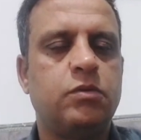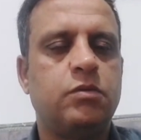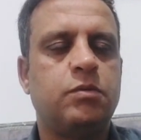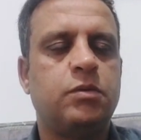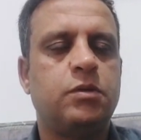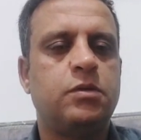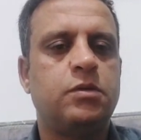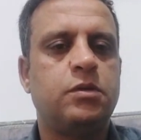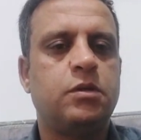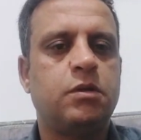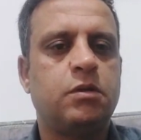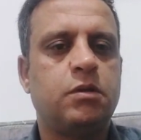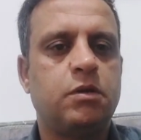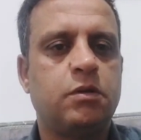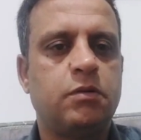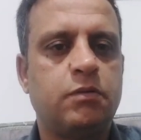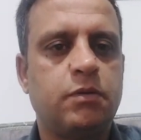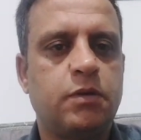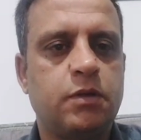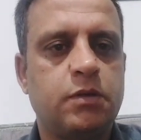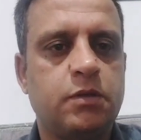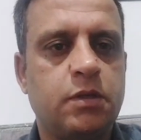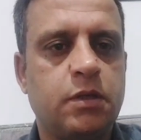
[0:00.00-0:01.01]
and a higher
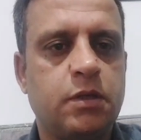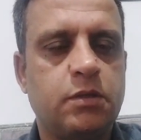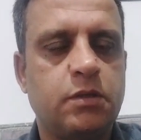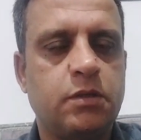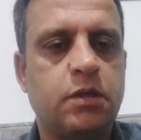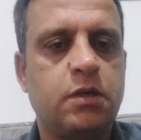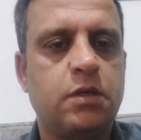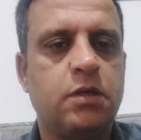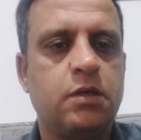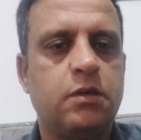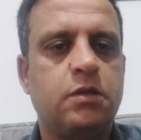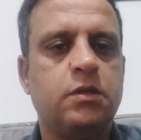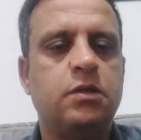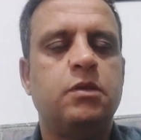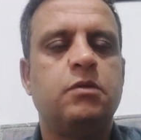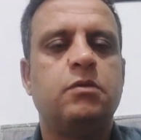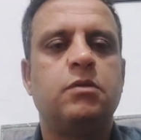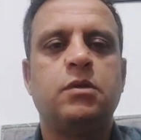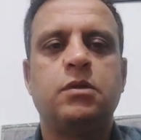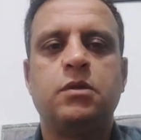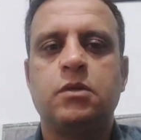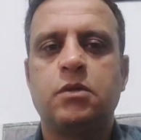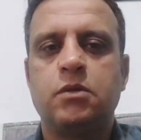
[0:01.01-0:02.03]
8
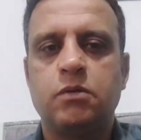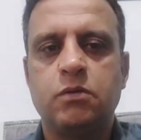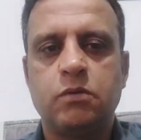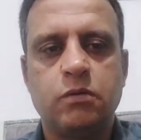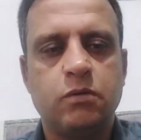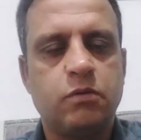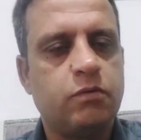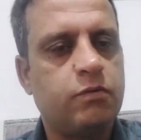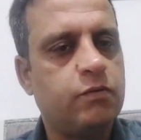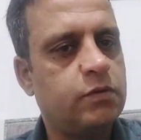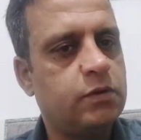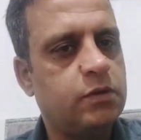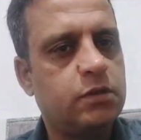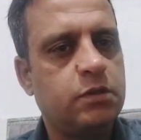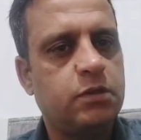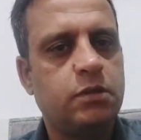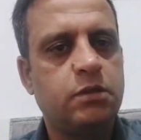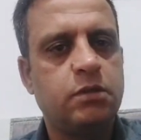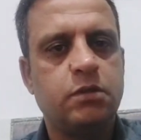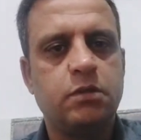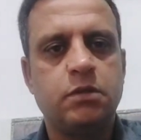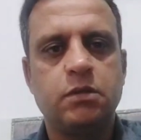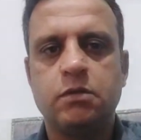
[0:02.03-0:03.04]
256ths of a gigabyte
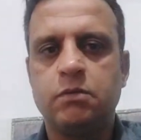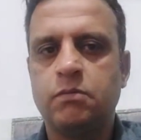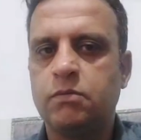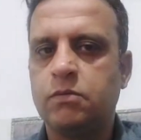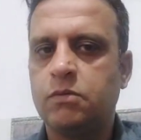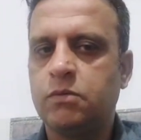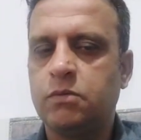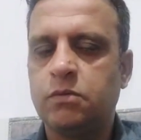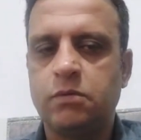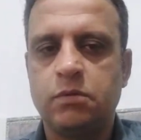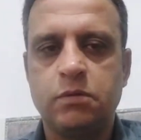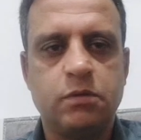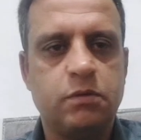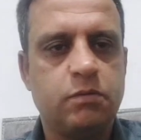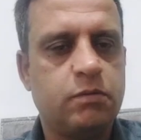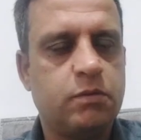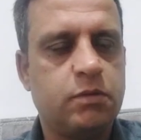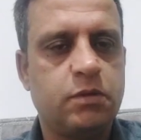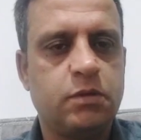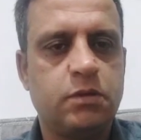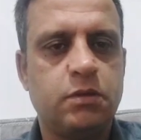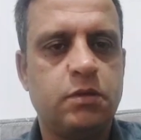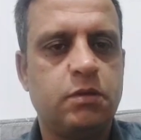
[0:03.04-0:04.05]
option in some
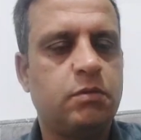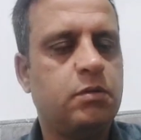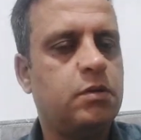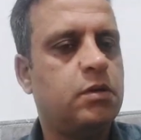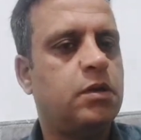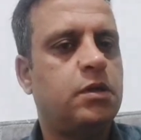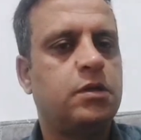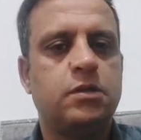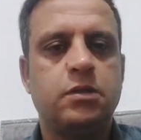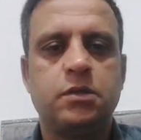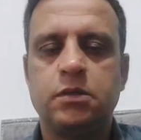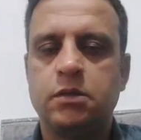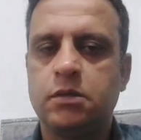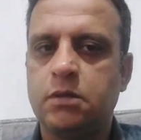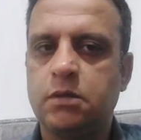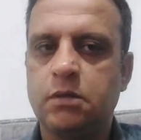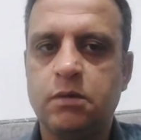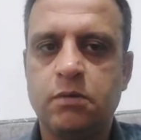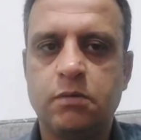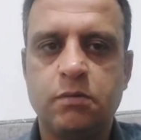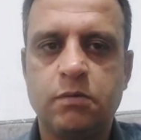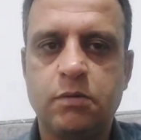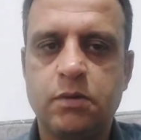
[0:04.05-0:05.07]
markets, and
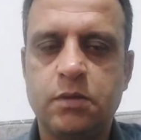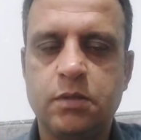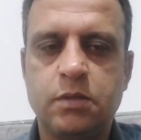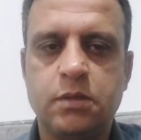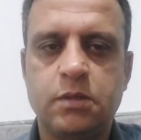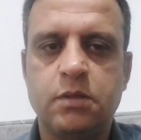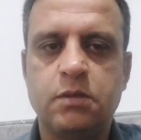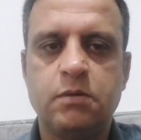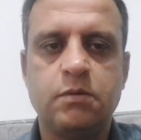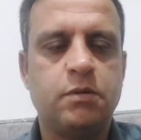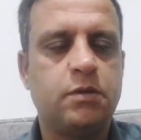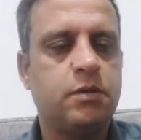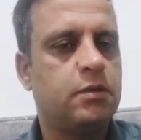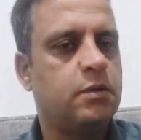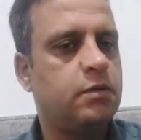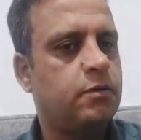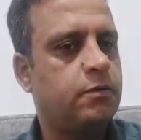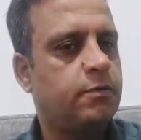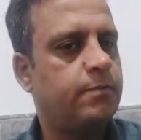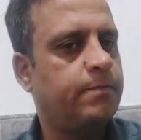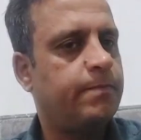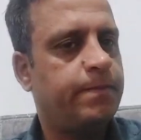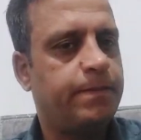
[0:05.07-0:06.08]
microSD support
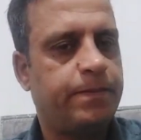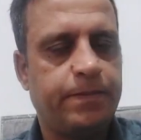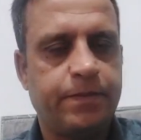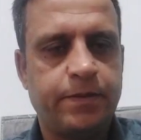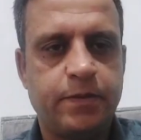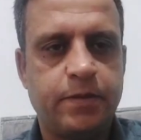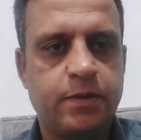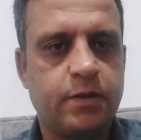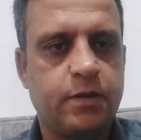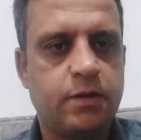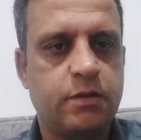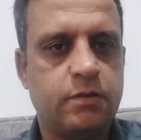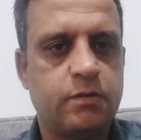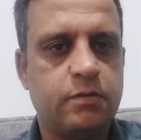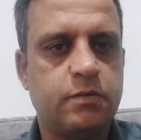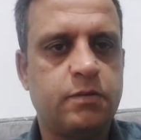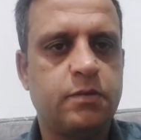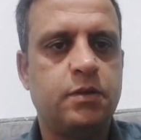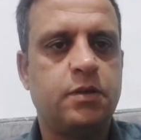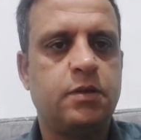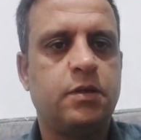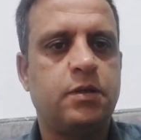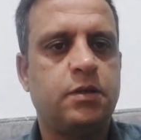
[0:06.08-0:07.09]
for storage
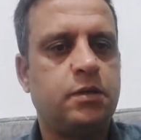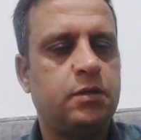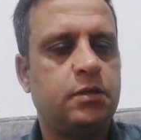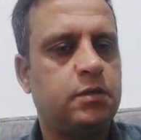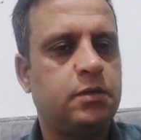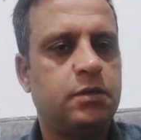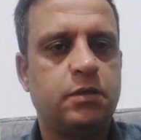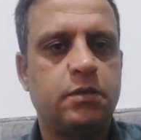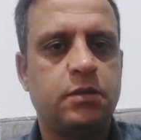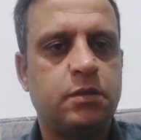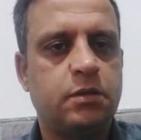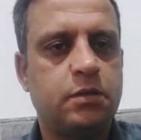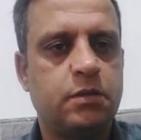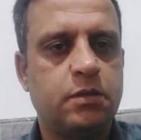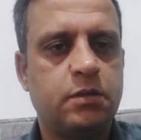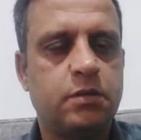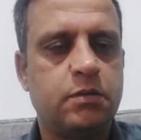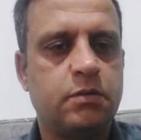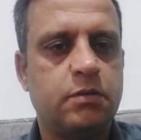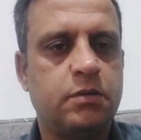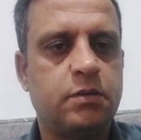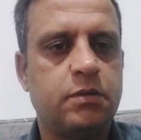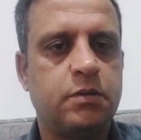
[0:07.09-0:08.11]
expansion.
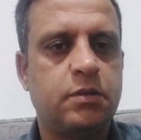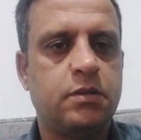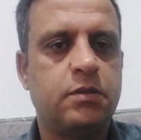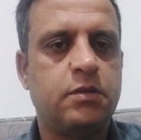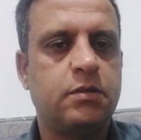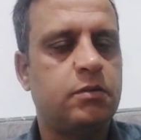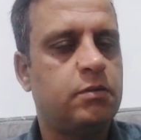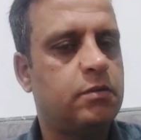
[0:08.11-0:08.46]
Cameras: